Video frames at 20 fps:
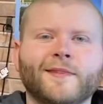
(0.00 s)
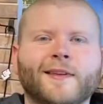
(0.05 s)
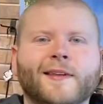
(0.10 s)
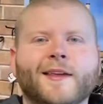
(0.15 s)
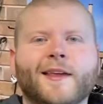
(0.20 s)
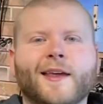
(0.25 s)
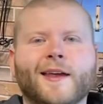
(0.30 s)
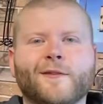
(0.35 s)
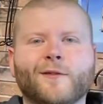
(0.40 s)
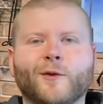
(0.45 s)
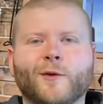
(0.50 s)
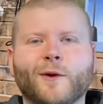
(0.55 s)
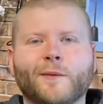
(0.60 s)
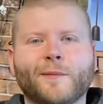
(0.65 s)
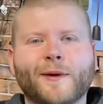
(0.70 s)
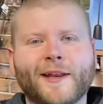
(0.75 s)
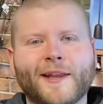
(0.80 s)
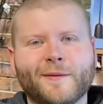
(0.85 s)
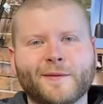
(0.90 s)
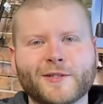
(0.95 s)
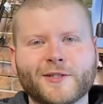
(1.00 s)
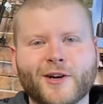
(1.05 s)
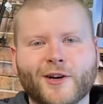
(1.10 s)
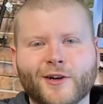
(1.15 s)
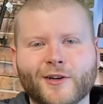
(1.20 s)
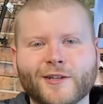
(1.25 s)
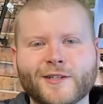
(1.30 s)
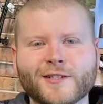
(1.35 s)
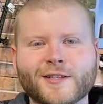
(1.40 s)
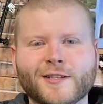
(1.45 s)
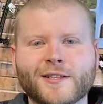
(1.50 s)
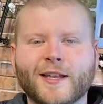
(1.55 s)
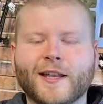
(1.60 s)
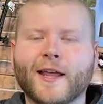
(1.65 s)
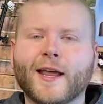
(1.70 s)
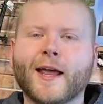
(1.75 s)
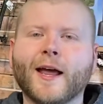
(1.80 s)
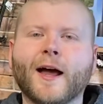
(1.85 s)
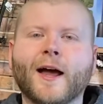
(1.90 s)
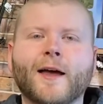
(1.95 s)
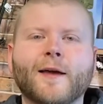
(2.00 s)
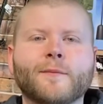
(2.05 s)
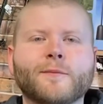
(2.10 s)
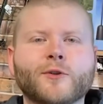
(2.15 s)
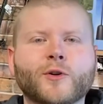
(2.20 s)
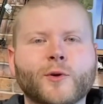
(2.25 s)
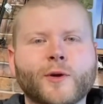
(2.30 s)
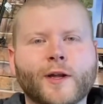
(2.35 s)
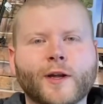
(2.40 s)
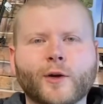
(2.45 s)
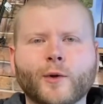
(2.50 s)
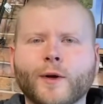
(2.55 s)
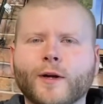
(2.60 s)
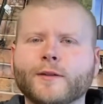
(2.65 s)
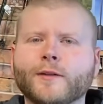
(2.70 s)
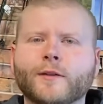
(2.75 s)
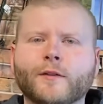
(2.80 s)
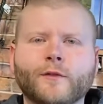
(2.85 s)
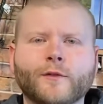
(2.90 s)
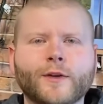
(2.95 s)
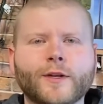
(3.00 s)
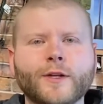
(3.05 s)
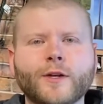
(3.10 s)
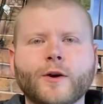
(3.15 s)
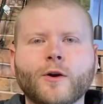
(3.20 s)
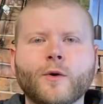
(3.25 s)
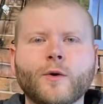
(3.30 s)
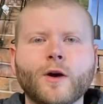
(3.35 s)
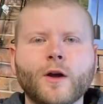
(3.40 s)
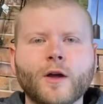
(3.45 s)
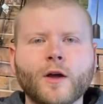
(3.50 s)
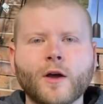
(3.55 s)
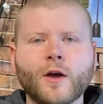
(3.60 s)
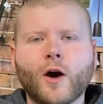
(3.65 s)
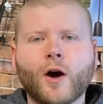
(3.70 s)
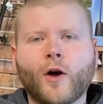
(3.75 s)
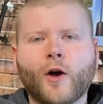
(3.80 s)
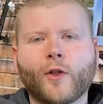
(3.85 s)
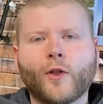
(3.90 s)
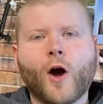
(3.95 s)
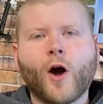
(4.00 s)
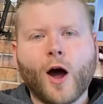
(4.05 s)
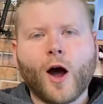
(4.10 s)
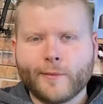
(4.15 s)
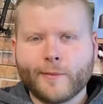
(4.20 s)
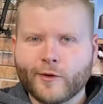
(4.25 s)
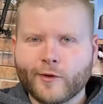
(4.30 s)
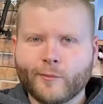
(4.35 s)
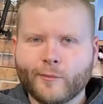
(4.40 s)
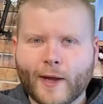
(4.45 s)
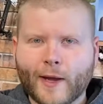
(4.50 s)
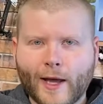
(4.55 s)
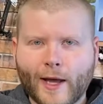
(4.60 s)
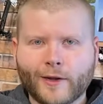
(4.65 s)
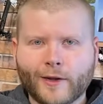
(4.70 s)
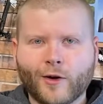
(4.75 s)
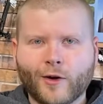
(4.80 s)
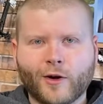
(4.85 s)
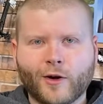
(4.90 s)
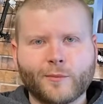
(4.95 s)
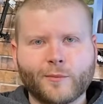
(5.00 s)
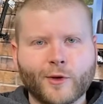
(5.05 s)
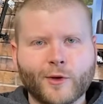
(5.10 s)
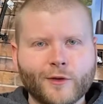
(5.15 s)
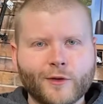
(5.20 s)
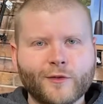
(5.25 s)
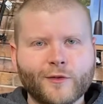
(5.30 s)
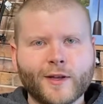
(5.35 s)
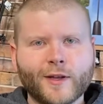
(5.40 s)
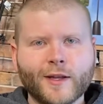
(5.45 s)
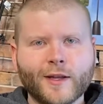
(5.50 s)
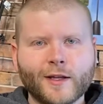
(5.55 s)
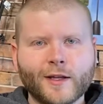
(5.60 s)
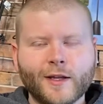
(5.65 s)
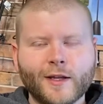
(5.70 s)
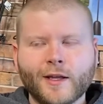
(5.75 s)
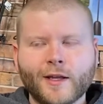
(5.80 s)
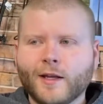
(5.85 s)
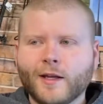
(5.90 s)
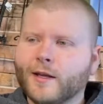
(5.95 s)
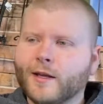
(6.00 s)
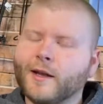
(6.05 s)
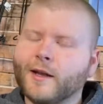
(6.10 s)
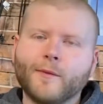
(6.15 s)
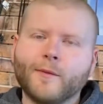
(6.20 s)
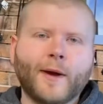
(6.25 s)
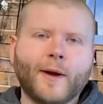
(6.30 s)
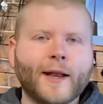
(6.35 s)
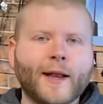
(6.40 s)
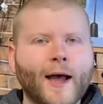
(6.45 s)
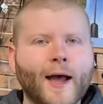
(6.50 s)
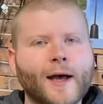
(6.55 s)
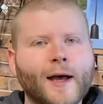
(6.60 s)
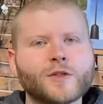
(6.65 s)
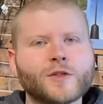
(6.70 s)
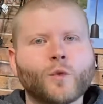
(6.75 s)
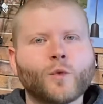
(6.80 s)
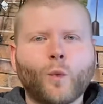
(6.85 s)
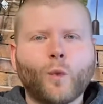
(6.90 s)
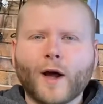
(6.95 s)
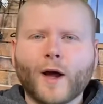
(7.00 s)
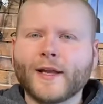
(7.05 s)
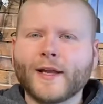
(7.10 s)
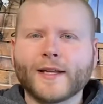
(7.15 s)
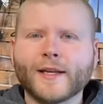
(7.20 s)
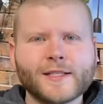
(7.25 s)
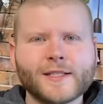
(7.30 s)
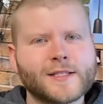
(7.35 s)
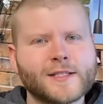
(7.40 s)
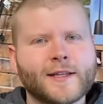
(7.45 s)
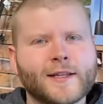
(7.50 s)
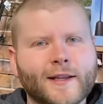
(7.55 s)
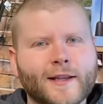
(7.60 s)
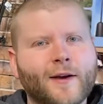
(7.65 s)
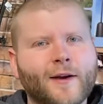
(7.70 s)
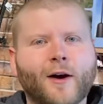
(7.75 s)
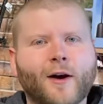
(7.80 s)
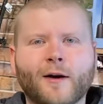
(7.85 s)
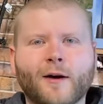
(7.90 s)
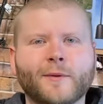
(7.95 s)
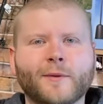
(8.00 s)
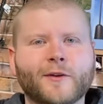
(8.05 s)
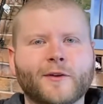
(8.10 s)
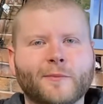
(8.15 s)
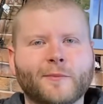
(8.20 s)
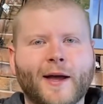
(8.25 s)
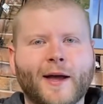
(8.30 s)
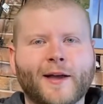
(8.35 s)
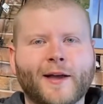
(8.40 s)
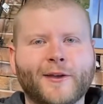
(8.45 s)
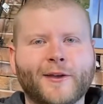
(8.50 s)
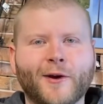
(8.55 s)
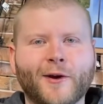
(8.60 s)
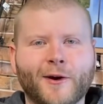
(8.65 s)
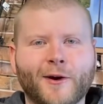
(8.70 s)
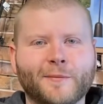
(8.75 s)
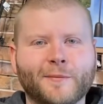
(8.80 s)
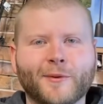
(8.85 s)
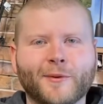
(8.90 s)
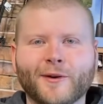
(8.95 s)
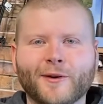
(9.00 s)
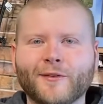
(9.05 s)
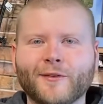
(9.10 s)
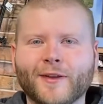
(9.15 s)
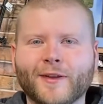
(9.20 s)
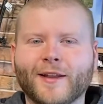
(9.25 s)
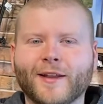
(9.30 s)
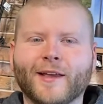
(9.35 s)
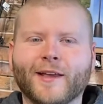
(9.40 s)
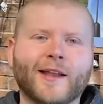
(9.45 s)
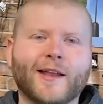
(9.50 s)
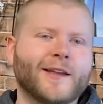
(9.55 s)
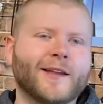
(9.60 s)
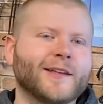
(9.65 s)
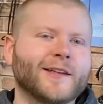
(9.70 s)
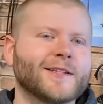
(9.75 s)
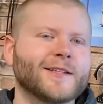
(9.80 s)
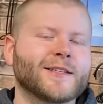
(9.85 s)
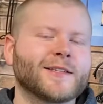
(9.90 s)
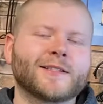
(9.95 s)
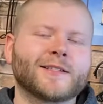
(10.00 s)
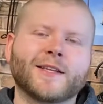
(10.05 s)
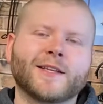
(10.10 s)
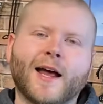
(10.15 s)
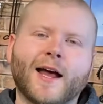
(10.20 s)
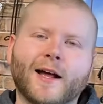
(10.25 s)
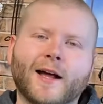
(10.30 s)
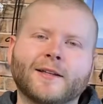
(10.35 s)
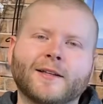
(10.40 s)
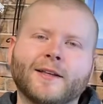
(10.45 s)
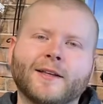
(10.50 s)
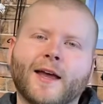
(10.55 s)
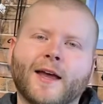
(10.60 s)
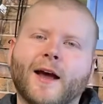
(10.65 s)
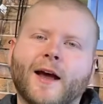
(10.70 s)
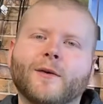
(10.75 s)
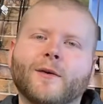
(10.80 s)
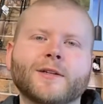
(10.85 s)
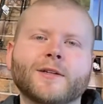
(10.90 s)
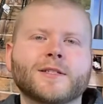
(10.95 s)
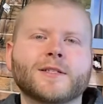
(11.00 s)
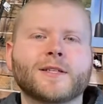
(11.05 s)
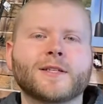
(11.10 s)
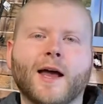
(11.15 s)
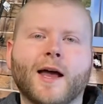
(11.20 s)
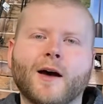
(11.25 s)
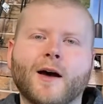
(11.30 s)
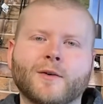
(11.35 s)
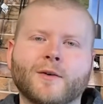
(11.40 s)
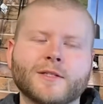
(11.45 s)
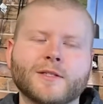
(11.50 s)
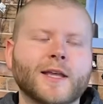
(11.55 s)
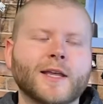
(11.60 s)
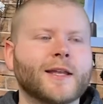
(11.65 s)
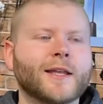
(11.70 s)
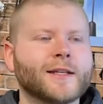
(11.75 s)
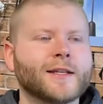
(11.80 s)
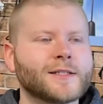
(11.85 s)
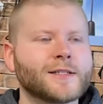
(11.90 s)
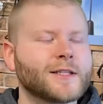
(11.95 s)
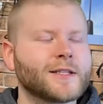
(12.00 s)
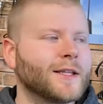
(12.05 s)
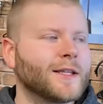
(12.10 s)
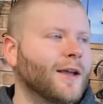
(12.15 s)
Hey everyone, my name is Curtis and today I'm doing a quick little video on the hobby of backyard bird feeding. Now you might ask, what is the hobby of backyard bird feeding? And it is exactly how it sounds. It is the